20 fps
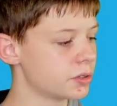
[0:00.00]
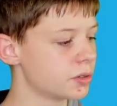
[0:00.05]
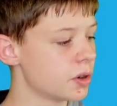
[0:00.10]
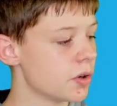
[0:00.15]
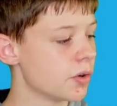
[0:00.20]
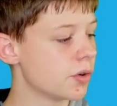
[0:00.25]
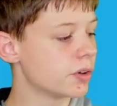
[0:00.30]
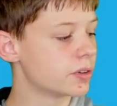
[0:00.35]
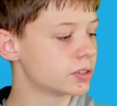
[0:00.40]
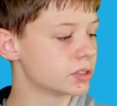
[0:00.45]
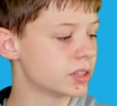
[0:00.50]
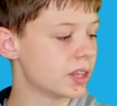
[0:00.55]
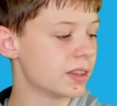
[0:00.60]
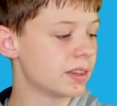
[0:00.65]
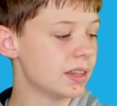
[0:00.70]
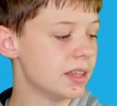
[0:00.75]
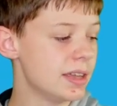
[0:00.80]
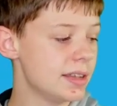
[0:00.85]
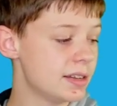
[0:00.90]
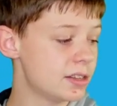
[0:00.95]
which will then
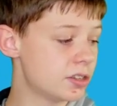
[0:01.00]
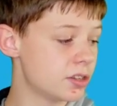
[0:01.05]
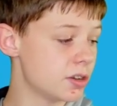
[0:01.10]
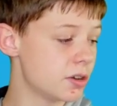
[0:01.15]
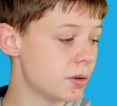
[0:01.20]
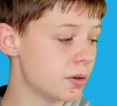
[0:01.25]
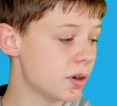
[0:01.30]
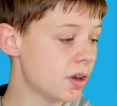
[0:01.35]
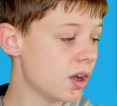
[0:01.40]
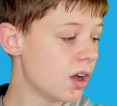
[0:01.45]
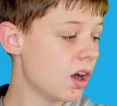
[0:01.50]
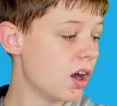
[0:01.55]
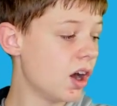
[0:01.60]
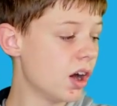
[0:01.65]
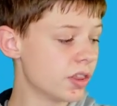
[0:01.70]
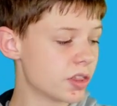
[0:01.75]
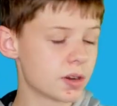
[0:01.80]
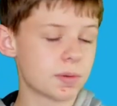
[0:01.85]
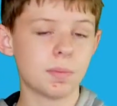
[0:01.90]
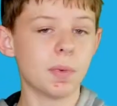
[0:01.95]
lead to other
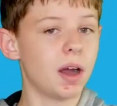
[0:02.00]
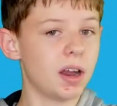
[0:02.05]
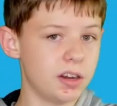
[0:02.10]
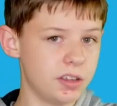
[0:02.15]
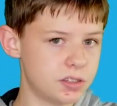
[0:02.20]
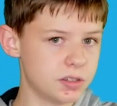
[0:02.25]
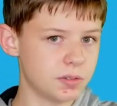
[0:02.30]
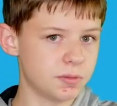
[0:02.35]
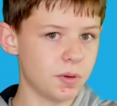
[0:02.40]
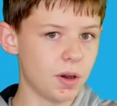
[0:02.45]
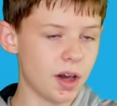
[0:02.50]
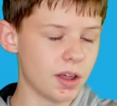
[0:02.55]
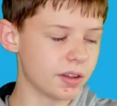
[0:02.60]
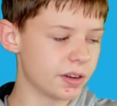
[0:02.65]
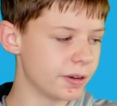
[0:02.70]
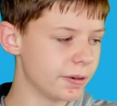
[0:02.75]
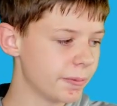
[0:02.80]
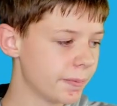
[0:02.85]
bodies of water.